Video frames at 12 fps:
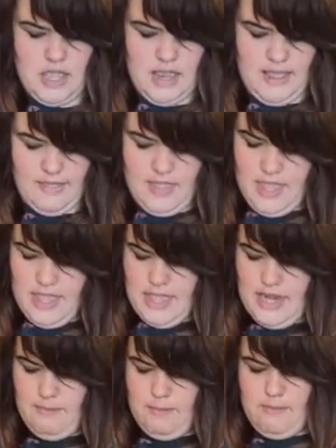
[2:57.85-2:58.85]
And
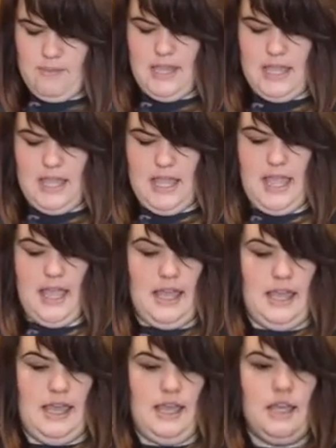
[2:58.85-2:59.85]
then I'm going to make
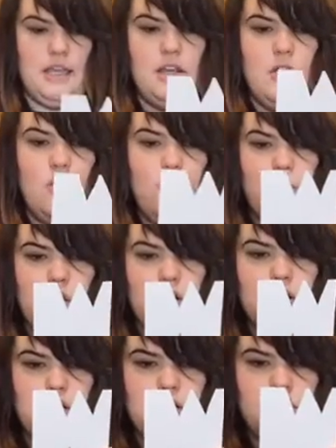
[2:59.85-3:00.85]
a
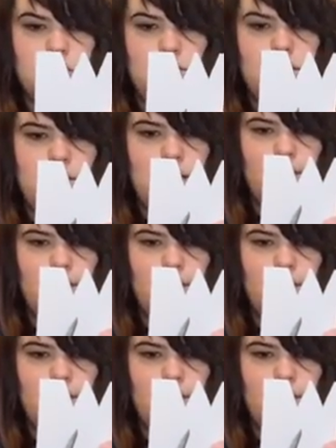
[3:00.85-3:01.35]
horn. So I'm going to make a